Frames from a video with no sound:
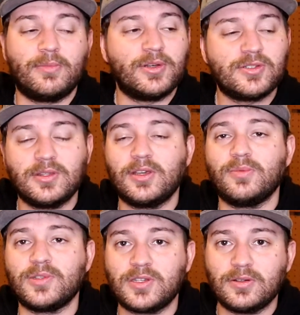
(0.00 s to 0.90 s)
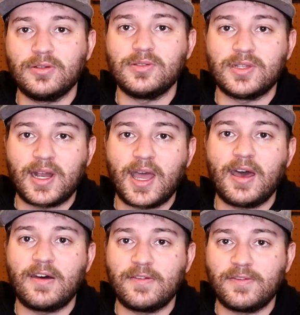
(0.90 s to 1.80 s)
bunch of the other materials that
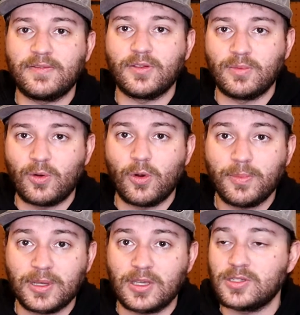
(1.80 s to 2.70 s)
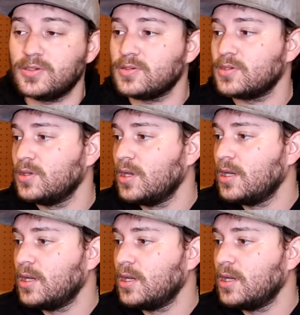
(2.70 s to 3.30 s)
have thermal warping issues,